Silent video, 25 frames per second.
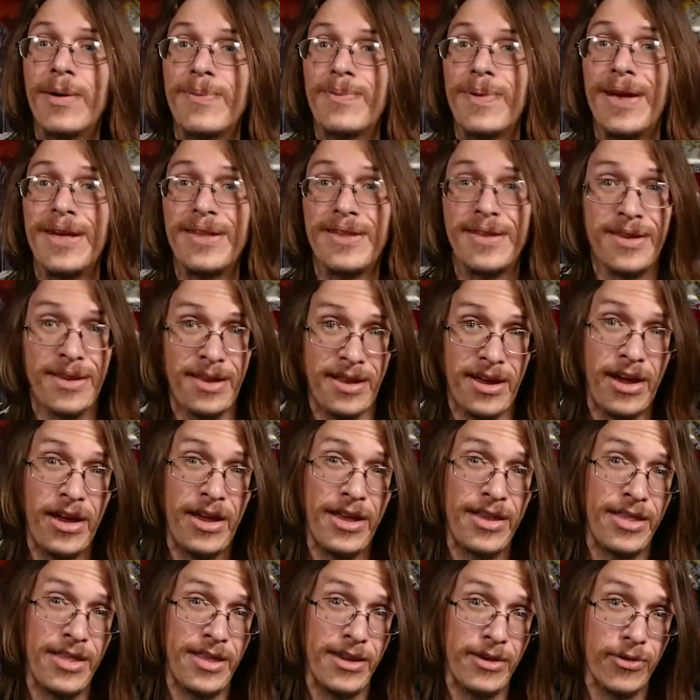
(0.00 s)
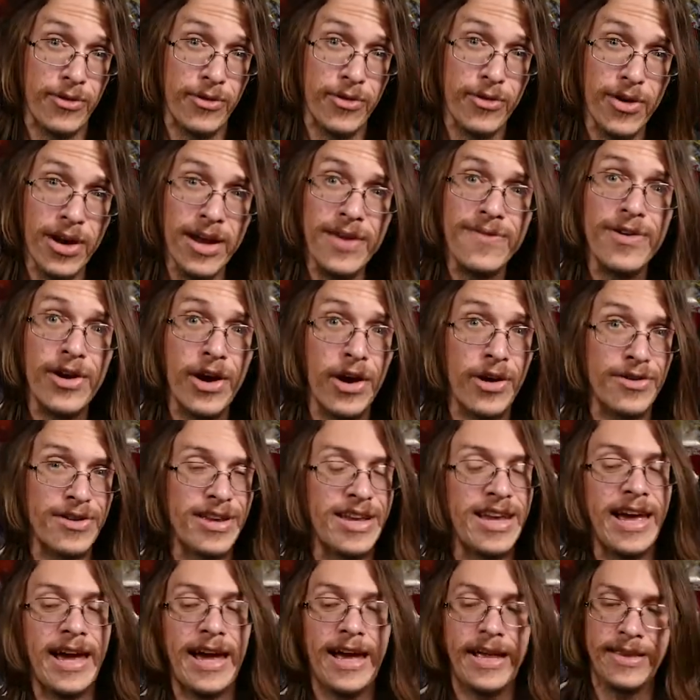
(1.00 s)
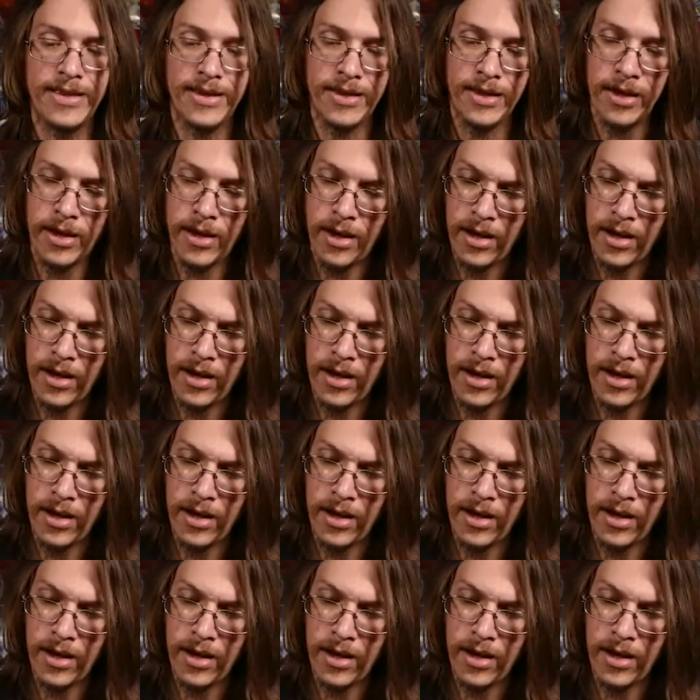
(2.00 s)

pieces on the graveyard yet,